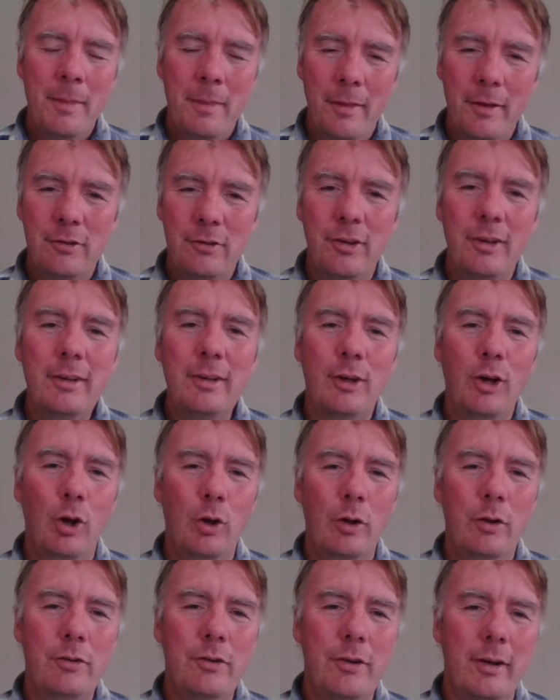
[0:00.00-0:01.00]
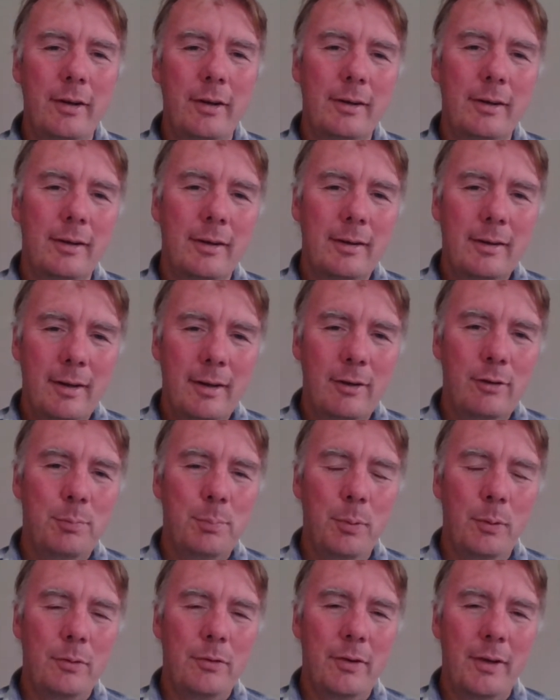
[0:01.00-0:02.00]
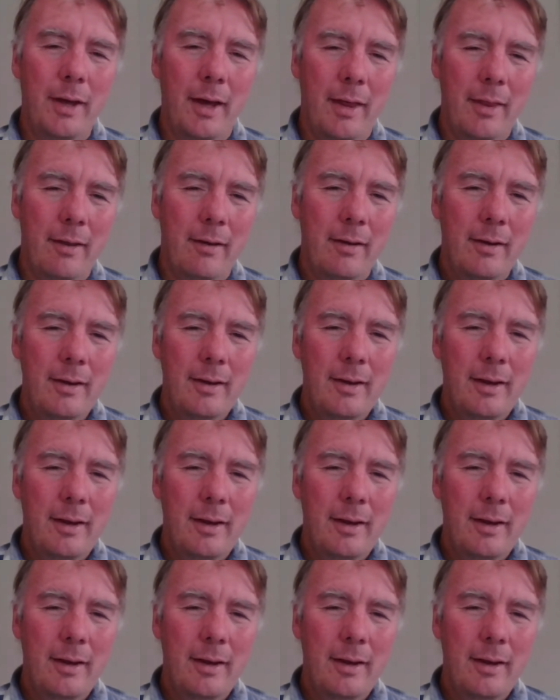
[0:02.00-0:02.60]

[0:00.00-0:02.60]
the genealogy is put together.